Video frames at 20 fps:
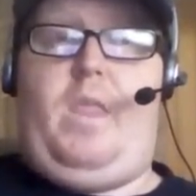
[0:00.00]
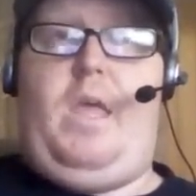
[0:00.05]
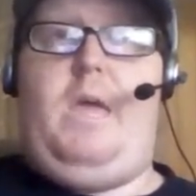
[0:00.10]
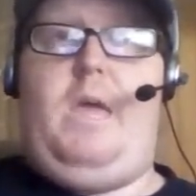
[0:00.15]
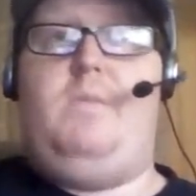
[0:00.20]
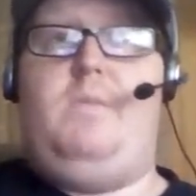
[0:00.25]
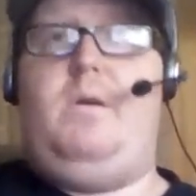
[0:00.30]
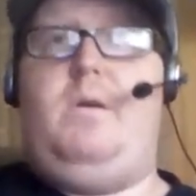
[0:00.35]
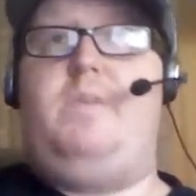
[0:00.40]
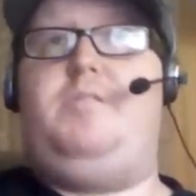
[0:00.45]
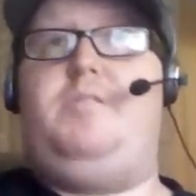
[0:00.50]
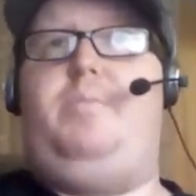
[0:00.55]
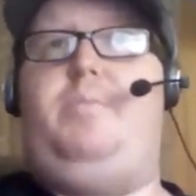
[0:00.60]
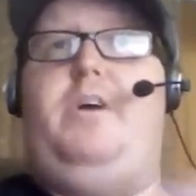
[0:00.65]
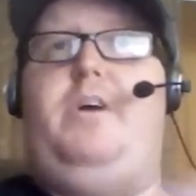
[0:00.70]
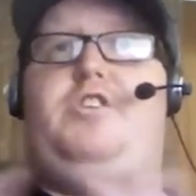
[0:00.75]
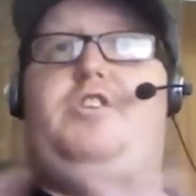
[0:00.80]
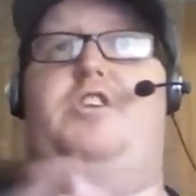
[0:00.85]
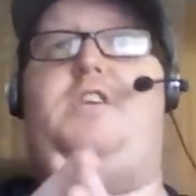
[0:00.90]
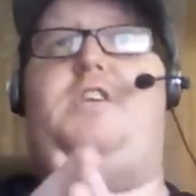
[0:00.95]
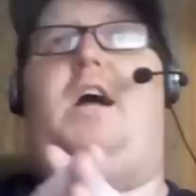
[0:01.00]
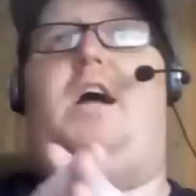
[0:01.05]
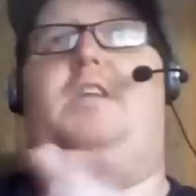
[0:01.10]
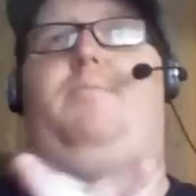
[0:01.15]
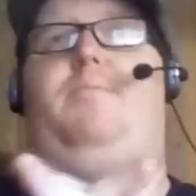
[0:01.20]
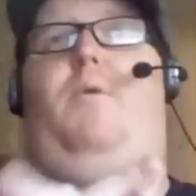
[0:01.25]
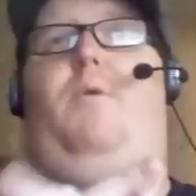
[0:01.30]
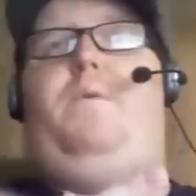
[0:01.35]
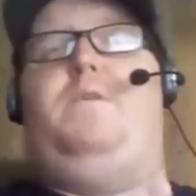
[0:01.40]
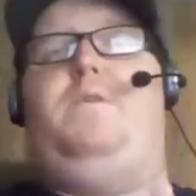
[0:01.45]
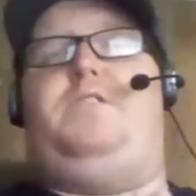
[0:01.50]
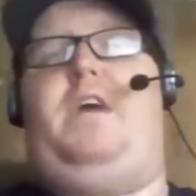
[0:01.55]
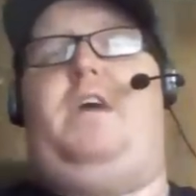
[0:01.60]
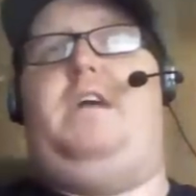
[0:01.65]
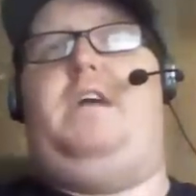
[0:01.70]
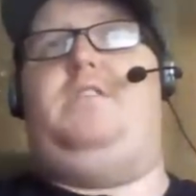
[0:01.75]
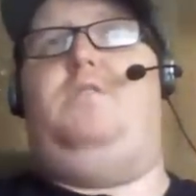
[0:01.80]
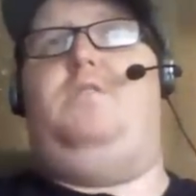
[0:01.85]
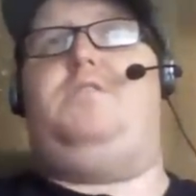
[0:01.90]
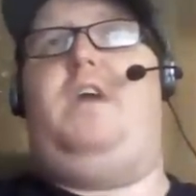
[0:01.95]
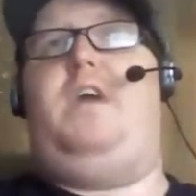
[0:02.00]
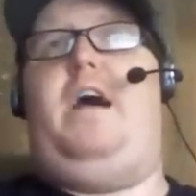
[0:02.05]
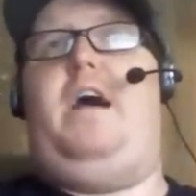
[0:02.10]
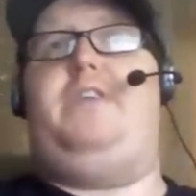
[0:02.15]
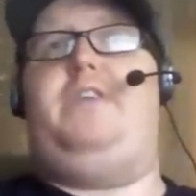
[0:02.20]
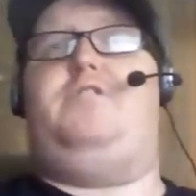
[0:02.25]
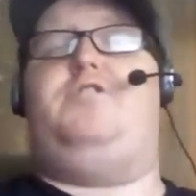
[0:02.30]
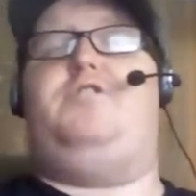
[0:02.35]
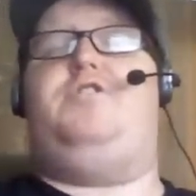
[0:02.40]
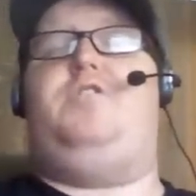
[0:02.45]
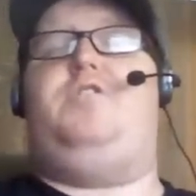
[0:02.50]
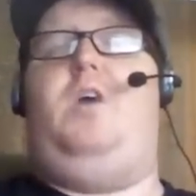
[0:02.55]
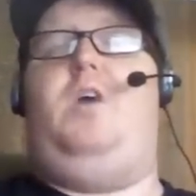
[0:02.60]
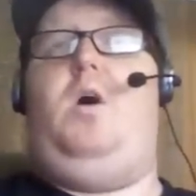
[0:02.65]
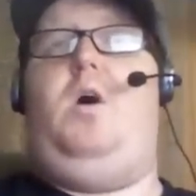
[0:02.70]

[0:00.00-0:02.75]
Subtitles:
It was always a pleasure to talk to both those guys. Those guys are just